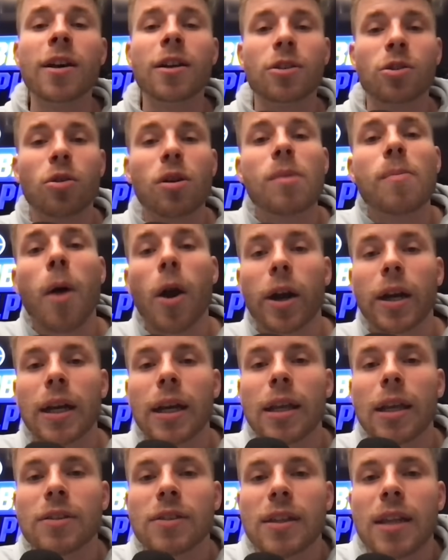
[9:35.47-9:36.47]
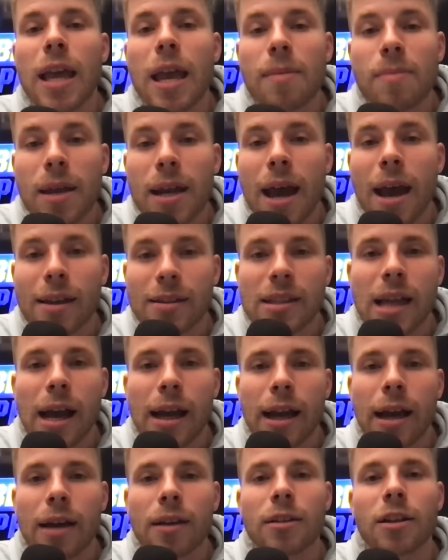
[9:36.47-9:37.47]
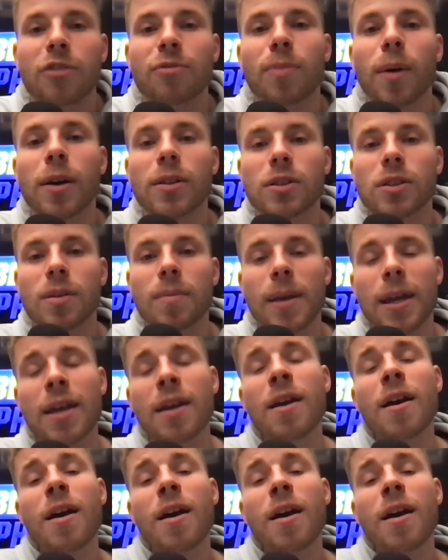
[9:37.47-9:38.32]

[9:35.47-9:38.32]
Lauri Markkanen is a name that has not got enough buzz to me.